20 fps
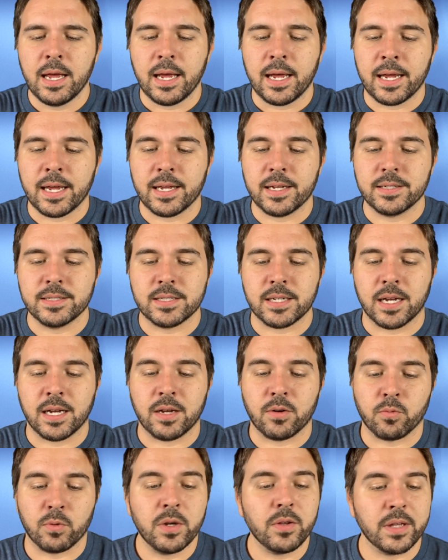and
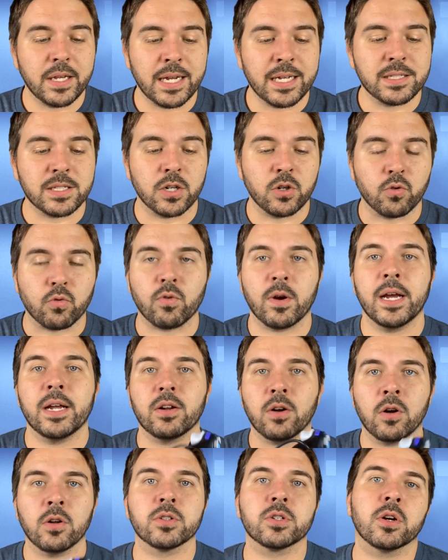really, it's a
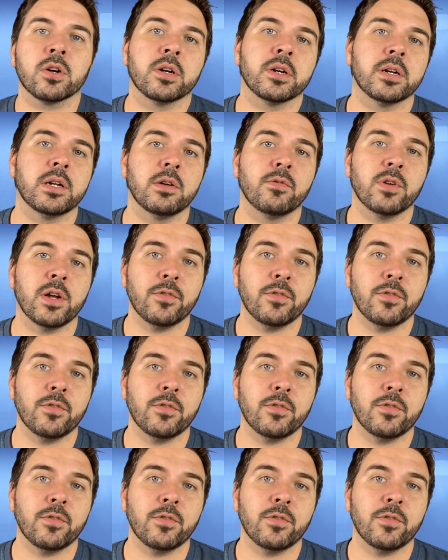great alternative